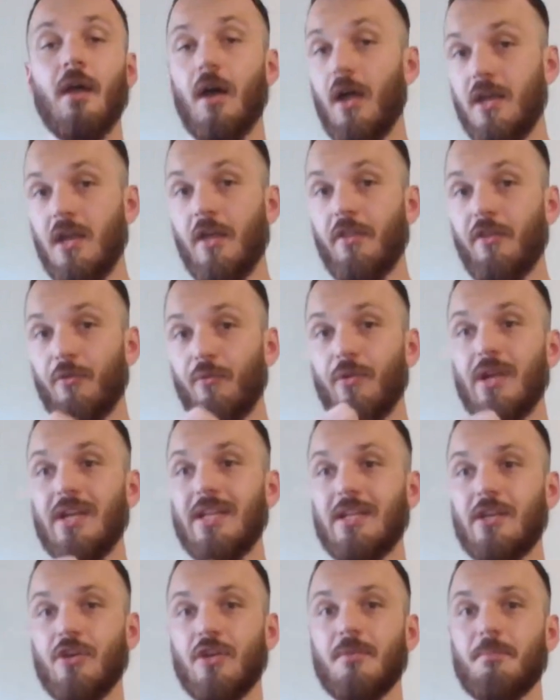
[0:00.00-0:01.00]
another
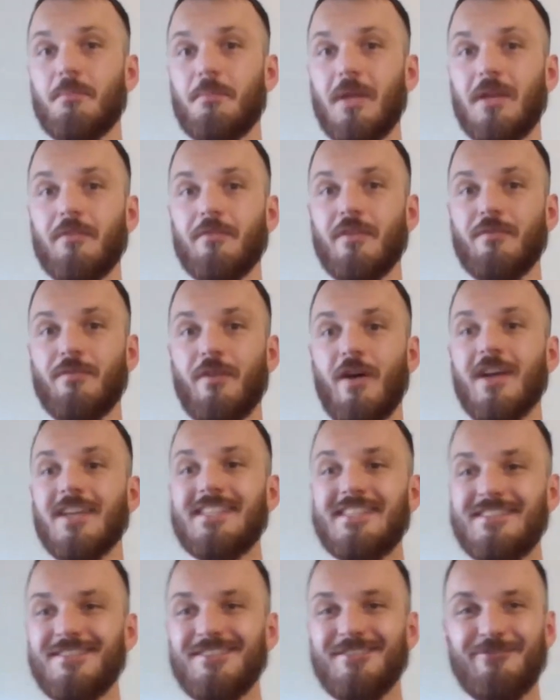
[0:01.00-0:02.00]
really good bit of
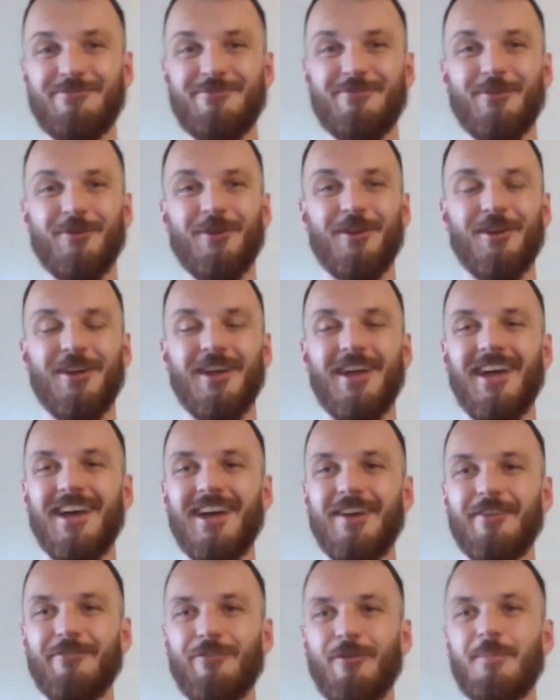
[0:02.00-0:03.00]
advice for
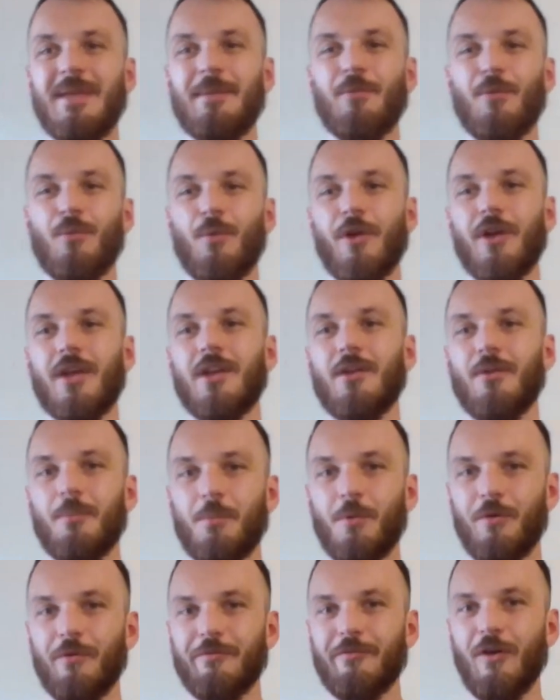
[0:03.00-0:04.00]
uh, for people working on
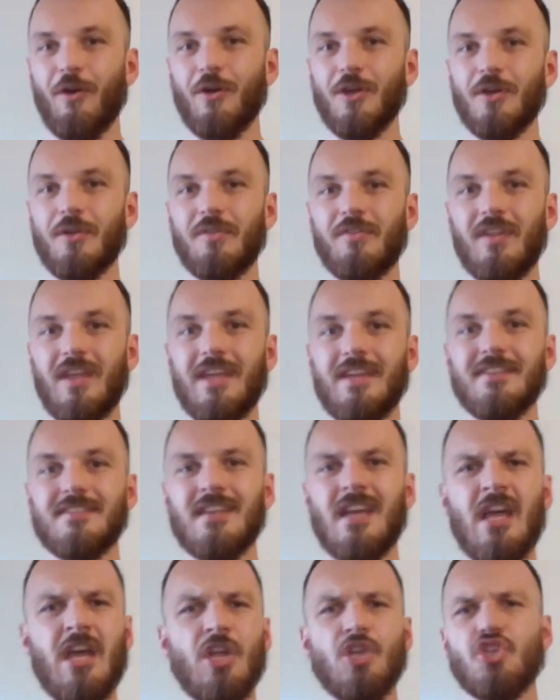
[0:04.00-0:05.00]
portfolios
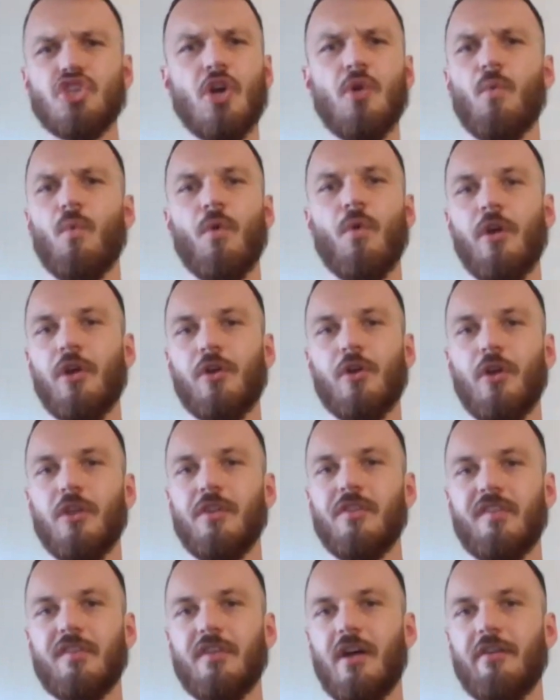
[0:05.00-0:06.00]
is don't work
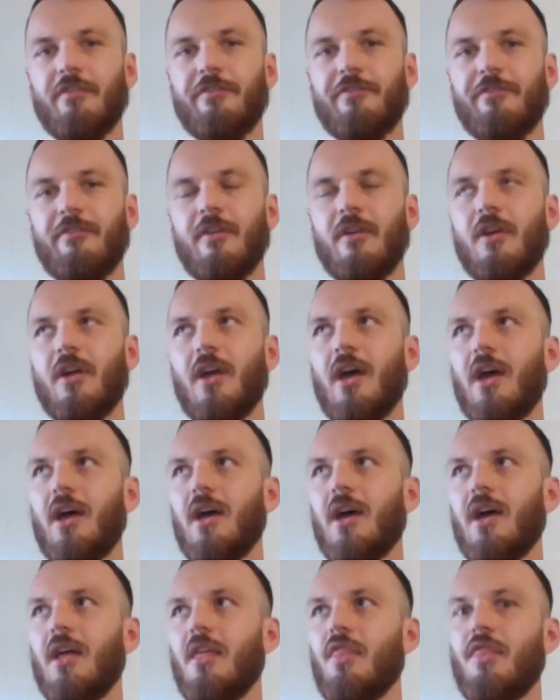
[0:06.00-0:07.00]
on stuff uh,